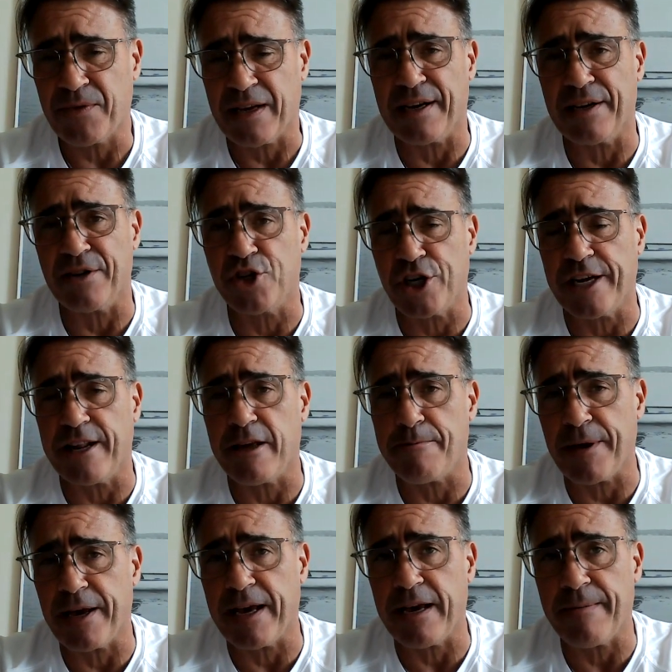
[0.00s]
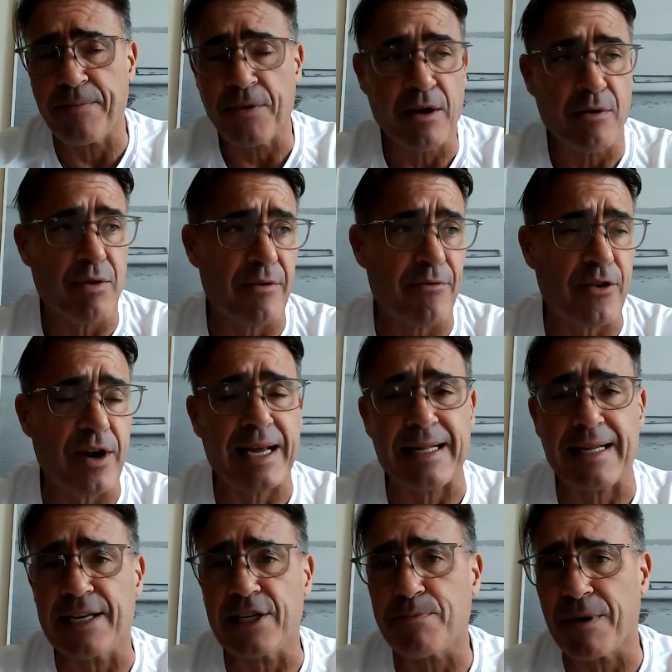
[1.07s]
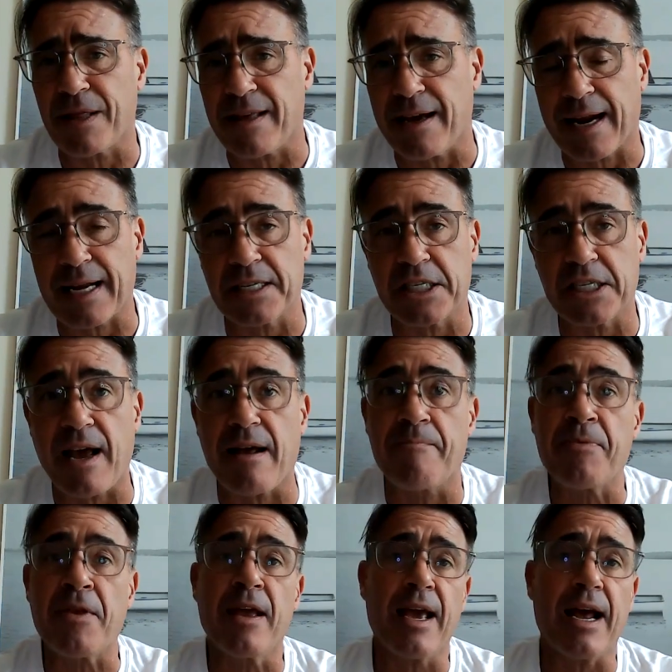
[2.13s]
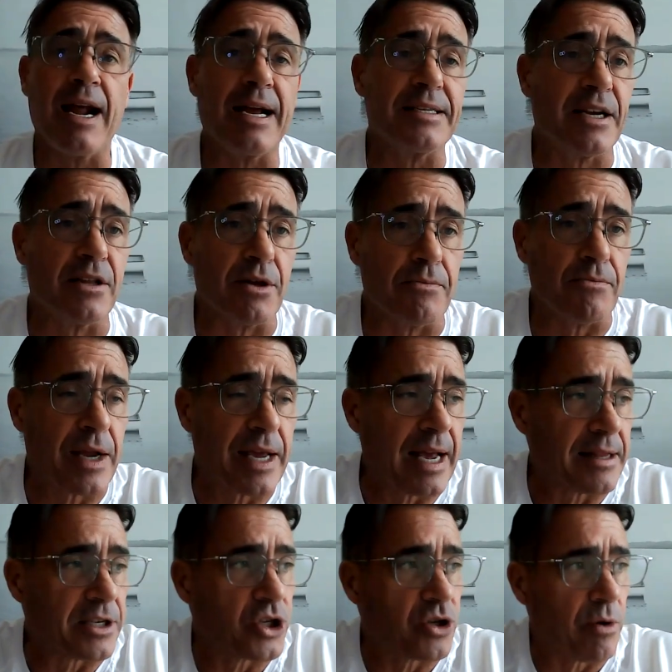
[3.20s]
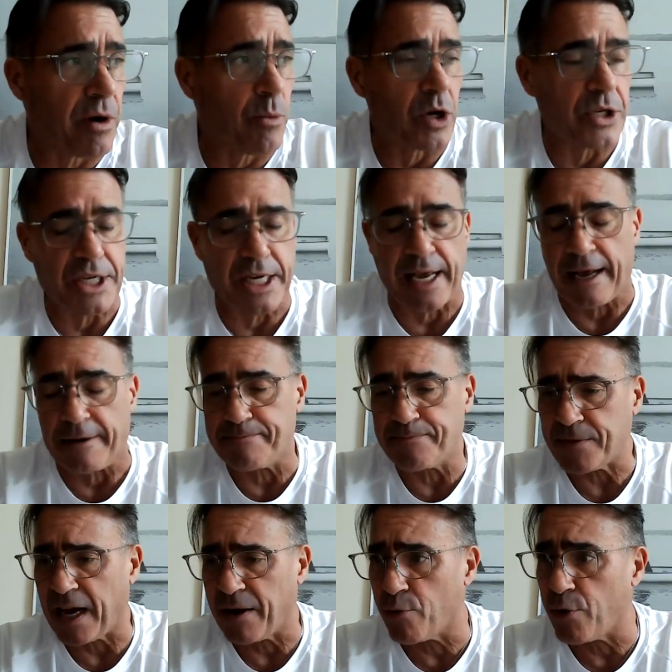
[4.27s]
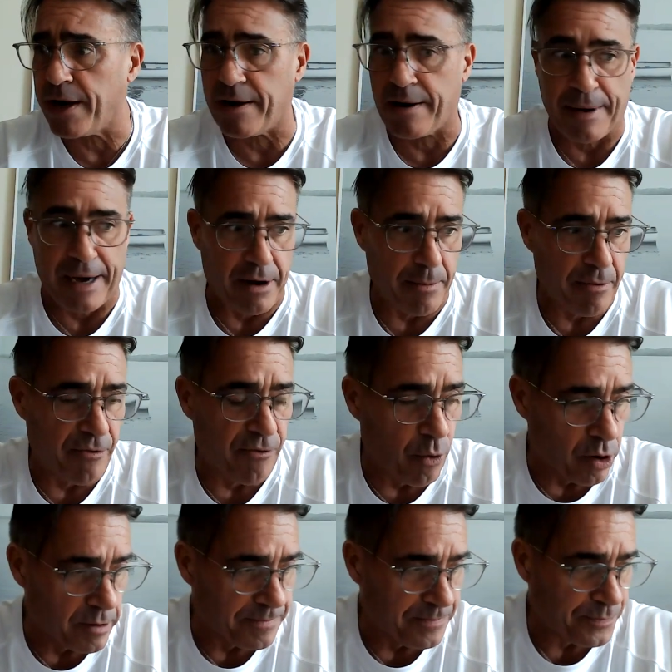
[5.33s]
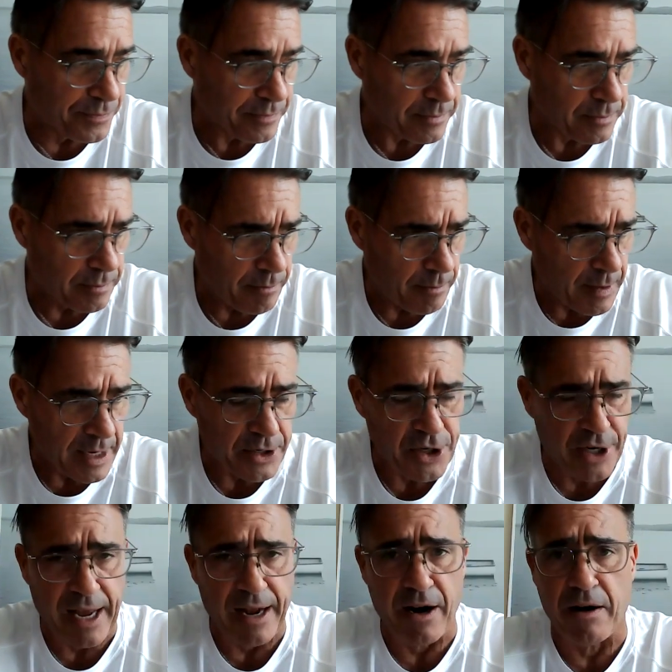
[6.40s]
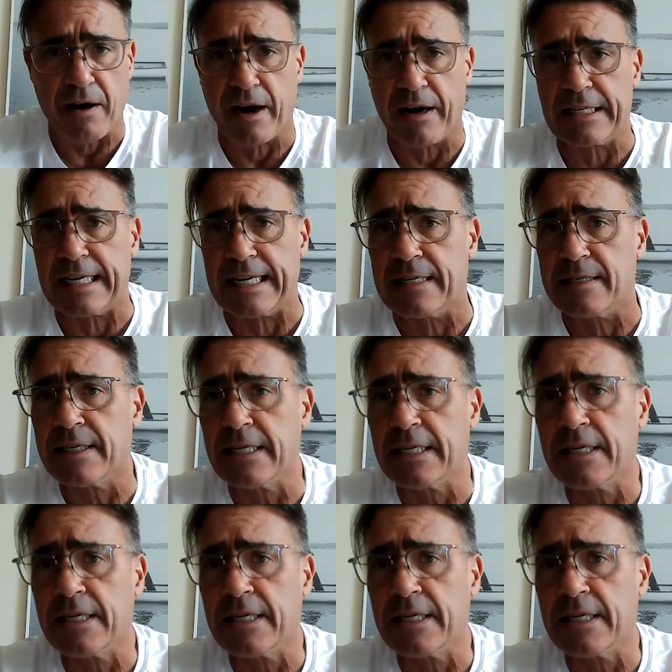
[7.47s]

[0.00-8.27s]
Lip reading: in GDP, quite frankly, is pathetic and sad. And I tell it, recant the story once again. I've written about it before. Actually, on our